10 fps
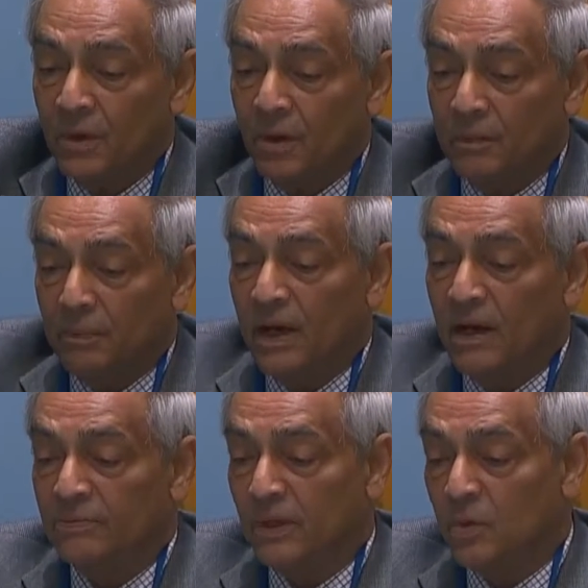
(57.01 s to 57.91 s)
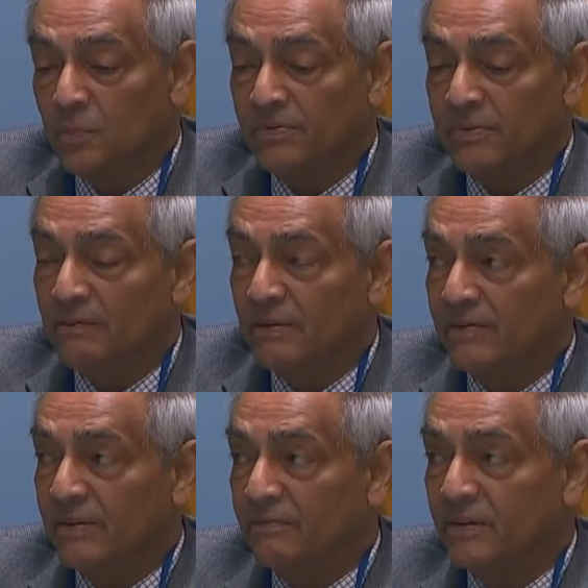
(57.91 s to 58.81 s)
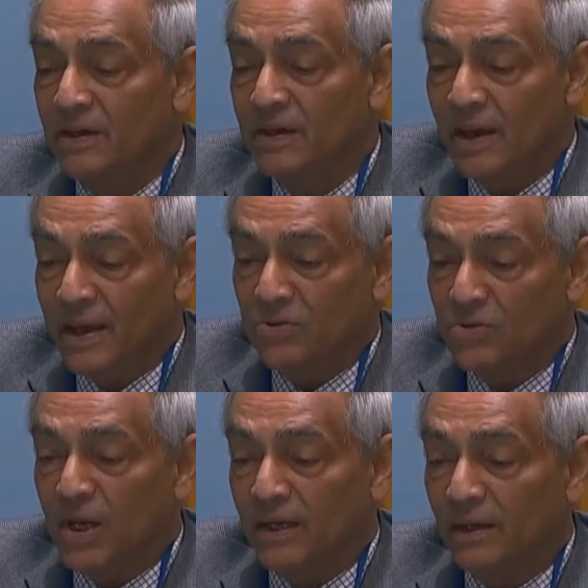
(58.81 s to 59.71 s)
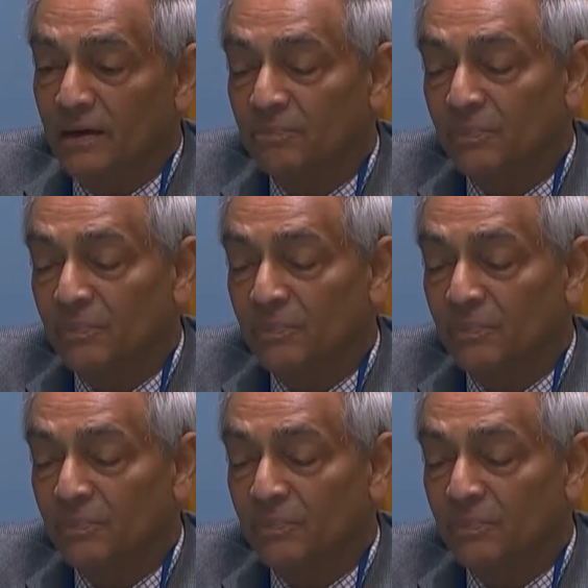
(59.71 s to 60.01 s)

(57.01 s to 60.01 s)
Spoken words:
on behalf of the Group of 77 and China.